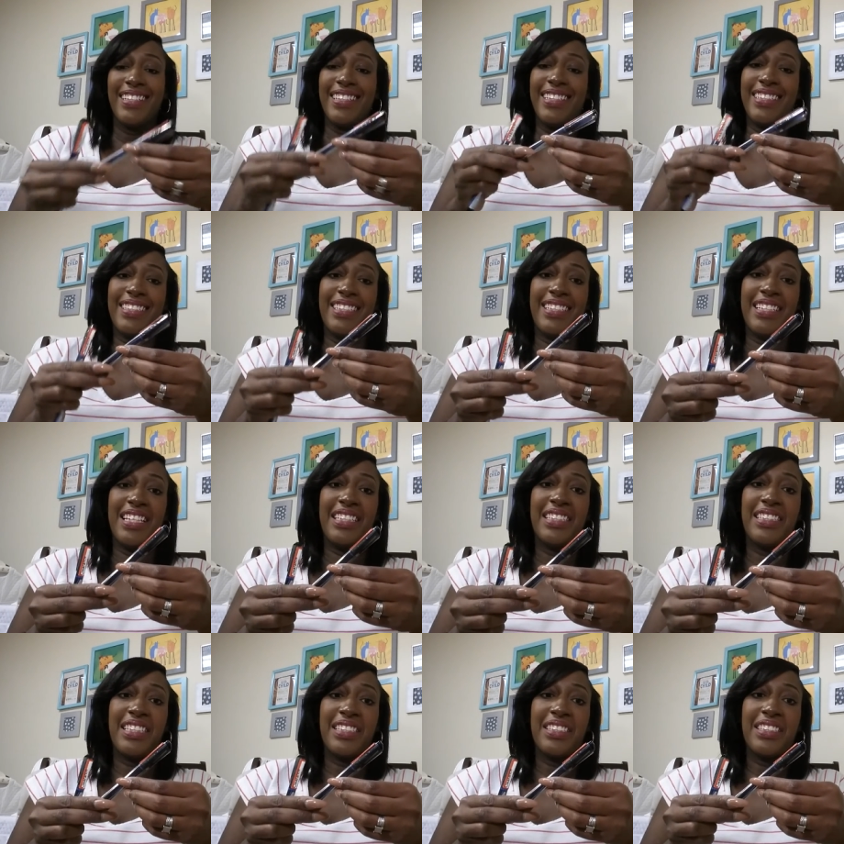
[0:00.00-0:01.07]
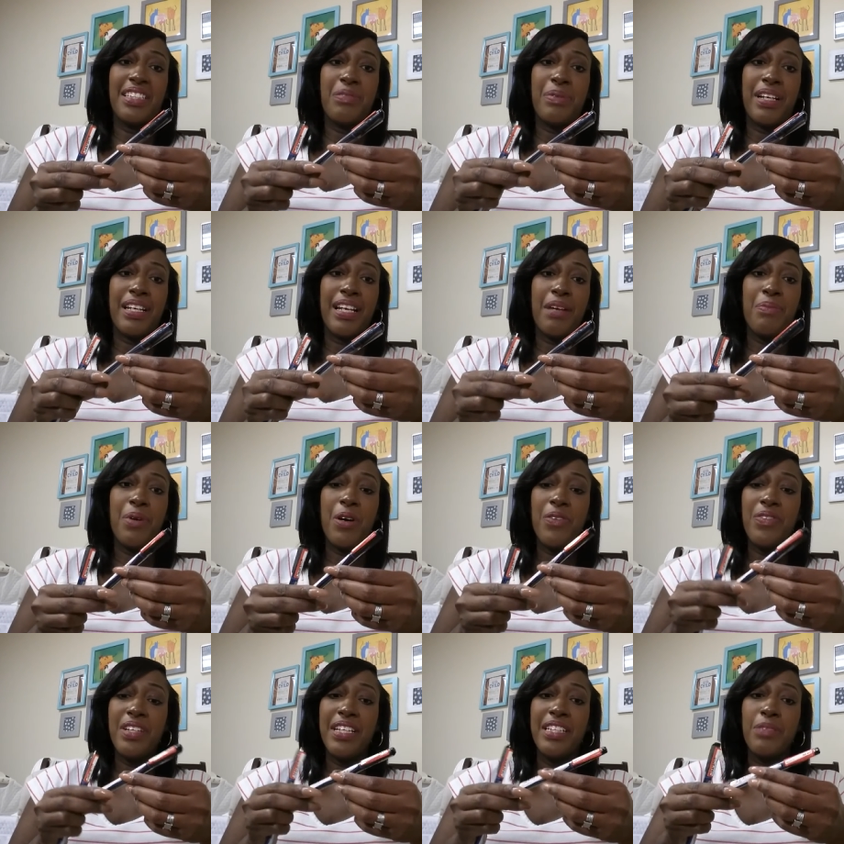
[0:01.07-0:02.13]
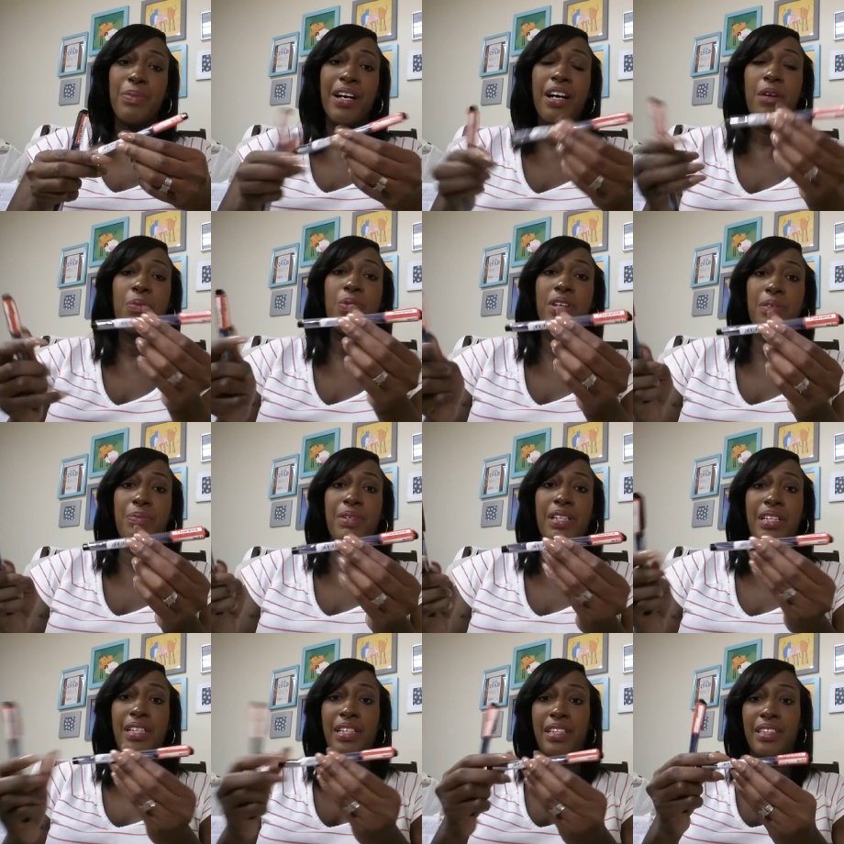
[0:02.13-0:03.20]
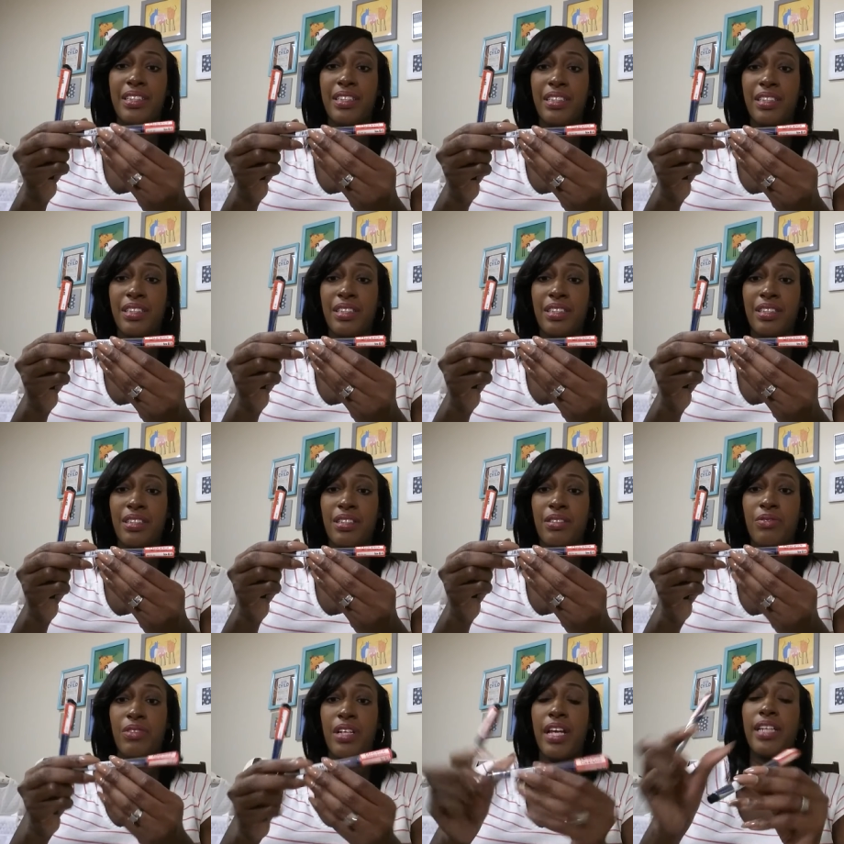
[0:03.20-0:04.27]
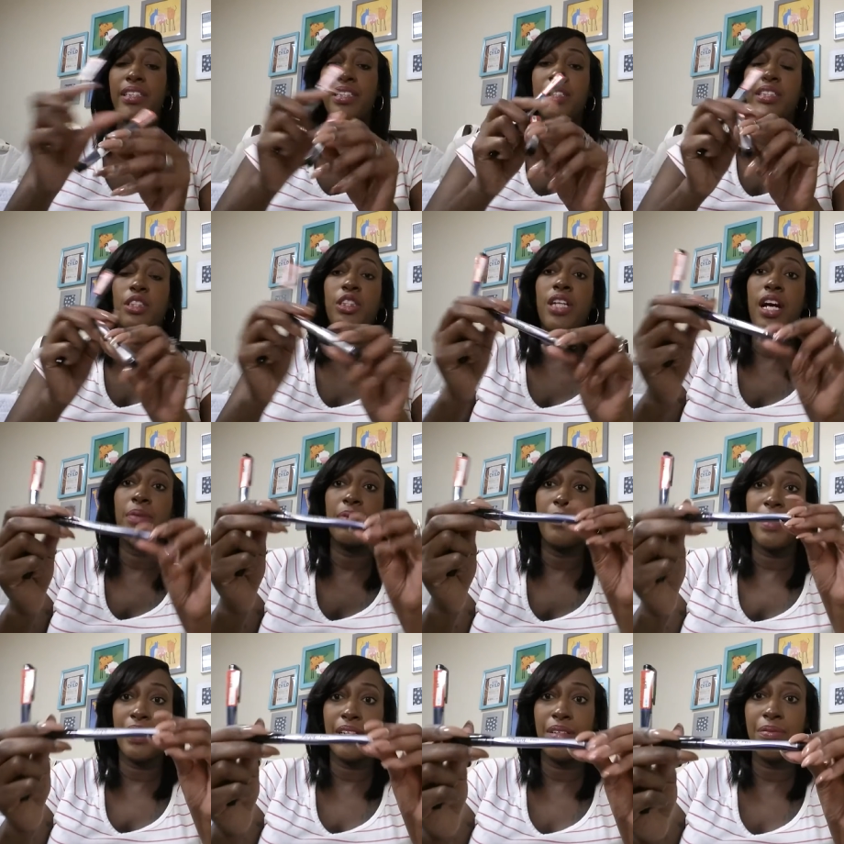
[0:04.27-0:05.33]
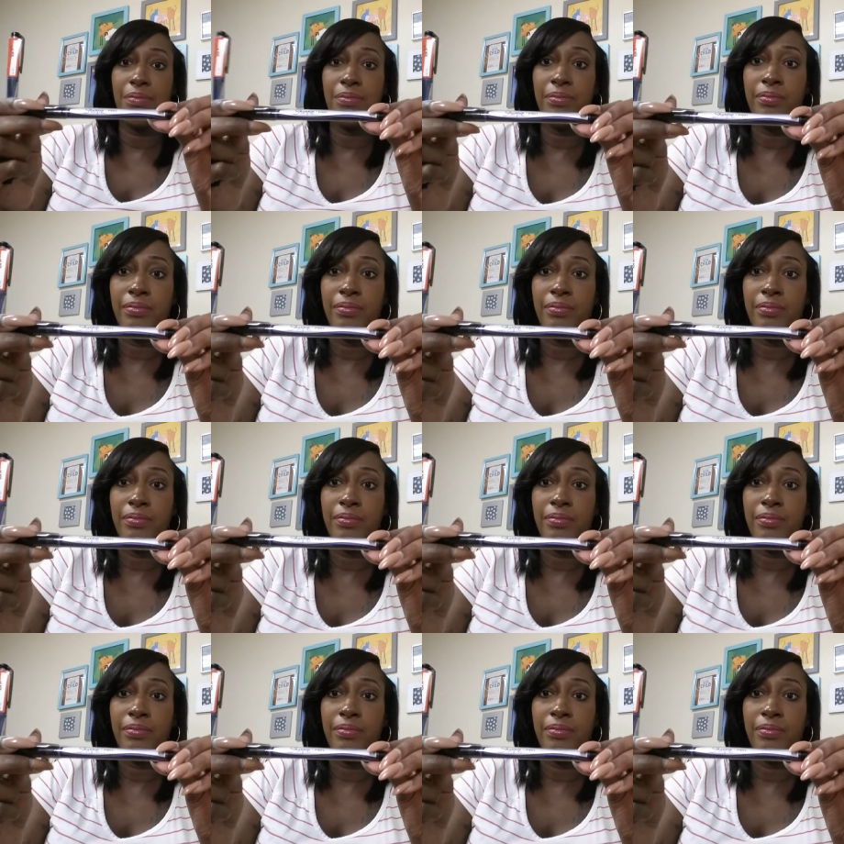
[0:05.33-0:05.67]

this unnecessary stuff. But I got both of these ballpoint pens. Well, actually, it's a Sharpie pen.